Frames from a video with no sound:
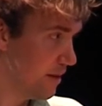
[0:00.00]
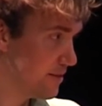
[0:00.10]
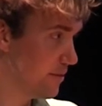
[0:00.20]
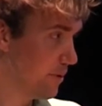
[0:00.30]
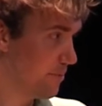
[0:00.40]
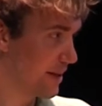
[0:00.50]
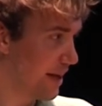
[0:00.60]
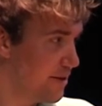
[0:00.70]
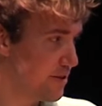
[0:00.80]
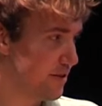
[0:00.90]
Some
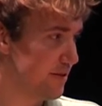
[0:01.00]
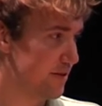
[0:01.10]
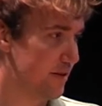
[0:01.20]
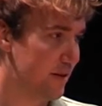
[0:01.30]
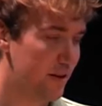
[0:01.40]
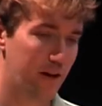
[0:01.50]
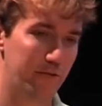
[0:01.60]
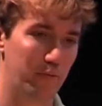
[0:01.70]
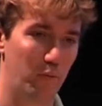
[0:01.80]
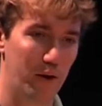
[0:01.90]
implications
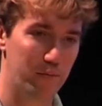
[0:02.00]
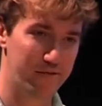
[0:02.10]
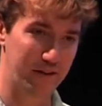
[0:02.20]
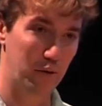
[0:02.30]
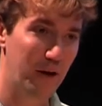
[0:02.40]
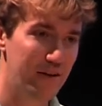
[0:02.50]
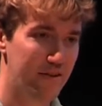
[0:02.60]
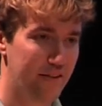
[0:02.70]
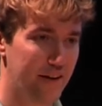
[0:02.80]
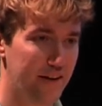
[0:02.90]
of what we're
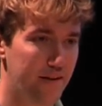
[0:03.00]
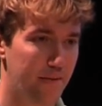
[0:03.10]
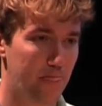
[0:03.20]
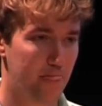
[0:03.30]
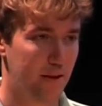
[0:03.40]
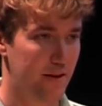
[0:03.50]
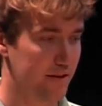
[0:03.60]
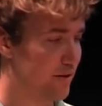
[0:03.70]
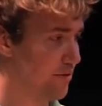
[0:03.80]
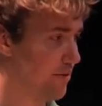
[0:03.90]
requiring then
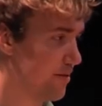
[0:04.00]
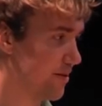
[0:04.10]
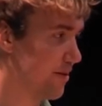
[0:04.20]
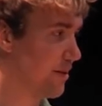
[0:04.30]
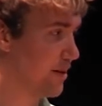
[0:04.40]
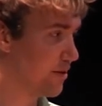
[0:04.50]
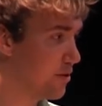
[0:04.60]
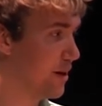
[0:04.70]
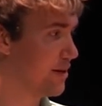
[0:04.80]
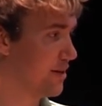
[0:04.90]
include the
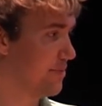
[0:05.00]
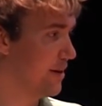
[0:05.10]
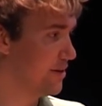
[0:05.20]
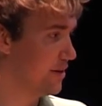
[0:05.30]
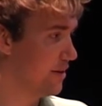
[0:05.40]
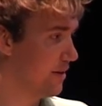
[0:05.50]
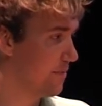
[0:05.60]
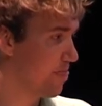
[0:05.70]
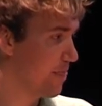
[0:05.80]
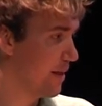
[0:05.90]
two I just mentioned,
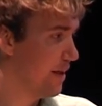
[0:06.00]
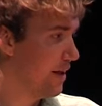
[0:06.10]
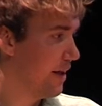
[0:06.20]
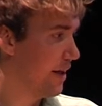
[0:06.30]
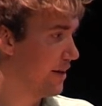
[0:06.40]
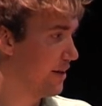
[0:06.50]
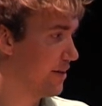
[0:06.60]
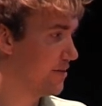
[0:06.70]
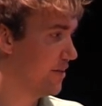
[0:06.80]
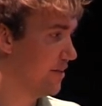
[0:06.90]
in
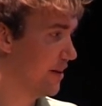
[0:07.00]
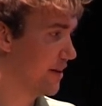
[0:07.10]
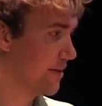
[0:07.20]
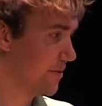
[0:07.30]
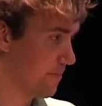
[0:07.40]
addition that